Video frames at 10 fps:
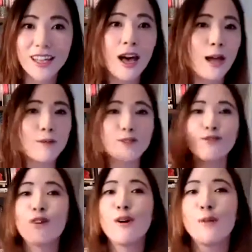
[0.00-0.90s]
I was
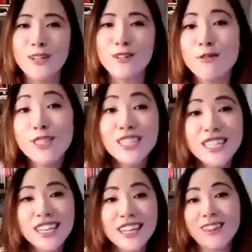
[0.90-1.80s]
so
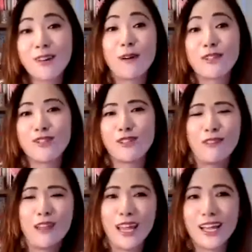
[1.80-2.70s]
interested in the question of
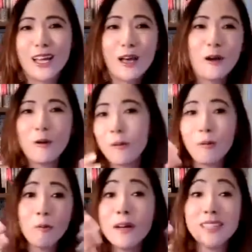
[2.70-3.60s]
like,
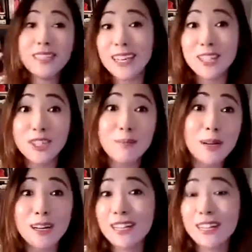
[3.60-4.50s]
what does Asian
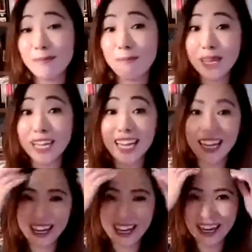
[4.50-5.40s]
American even mean?
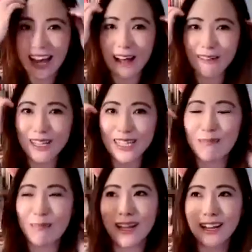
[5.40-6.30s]
And I'd have these
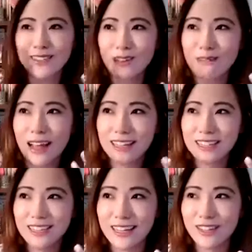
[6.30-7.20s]
big sort of
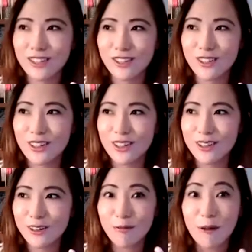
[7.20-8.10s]

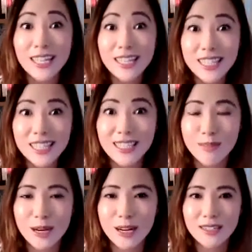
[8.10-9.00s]
existential crises
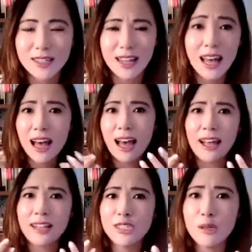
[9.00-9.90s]
where it's like,
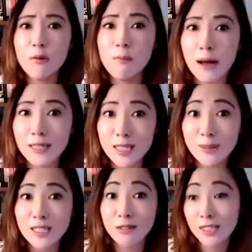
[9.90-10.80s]
it's so impossible
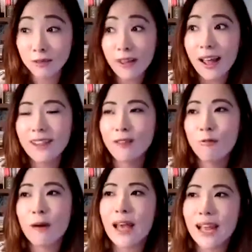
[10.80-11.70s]
to define the
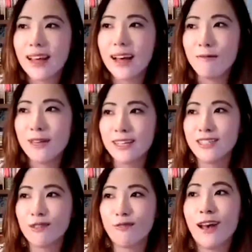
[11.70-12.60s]
way that we can
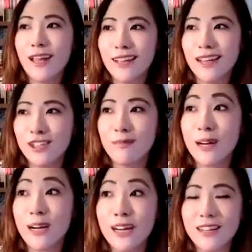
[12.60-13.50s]
define Asian
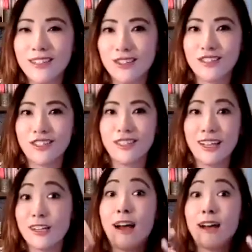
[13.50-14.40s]
American. It's just to like
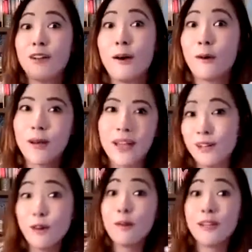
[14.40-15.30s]
not know.
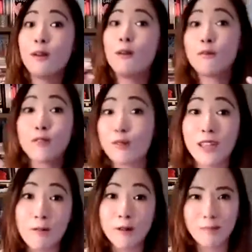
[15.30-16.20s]
Nobody knows really
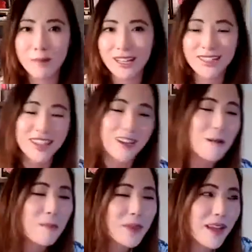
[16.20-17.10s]
what it means.
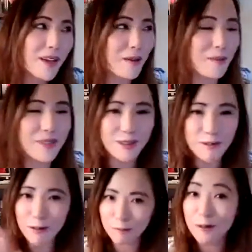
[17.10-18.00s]
So
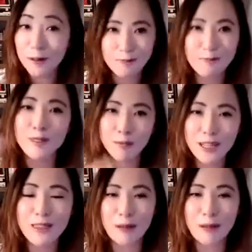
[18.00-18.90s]
I was really
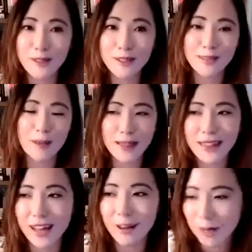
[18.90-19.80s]
in my feels about
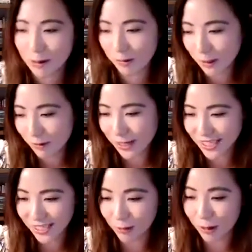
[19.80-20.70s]
that when we went
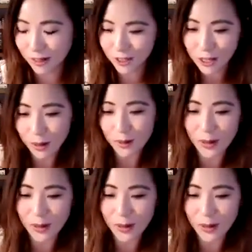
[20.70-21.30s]
to Guangzhou.